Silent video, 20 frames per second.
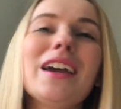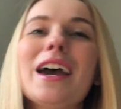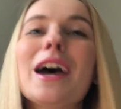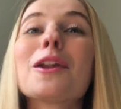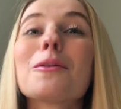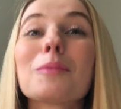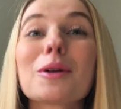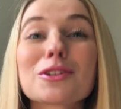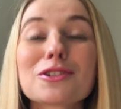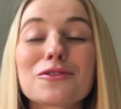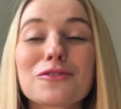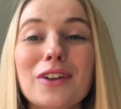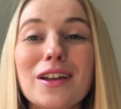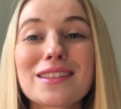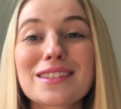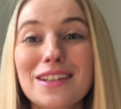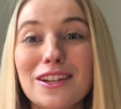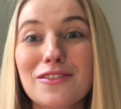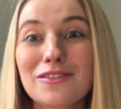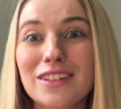and a bunch of
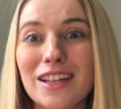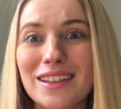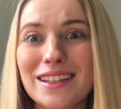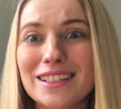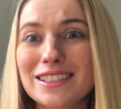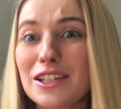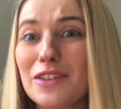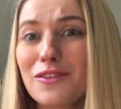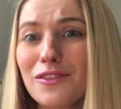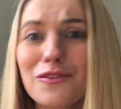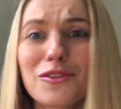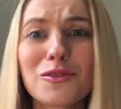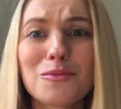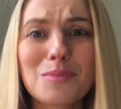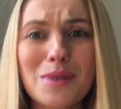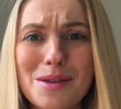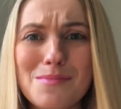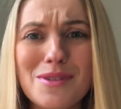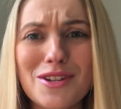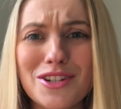friends that have done this, even for
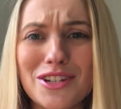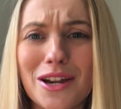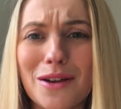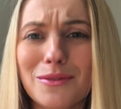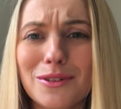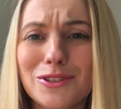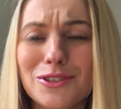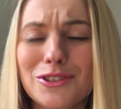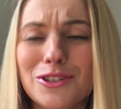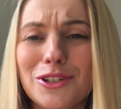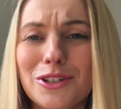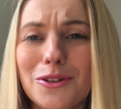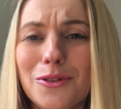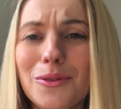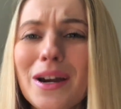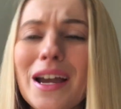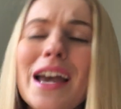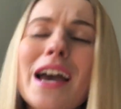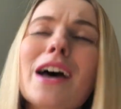baby showers too,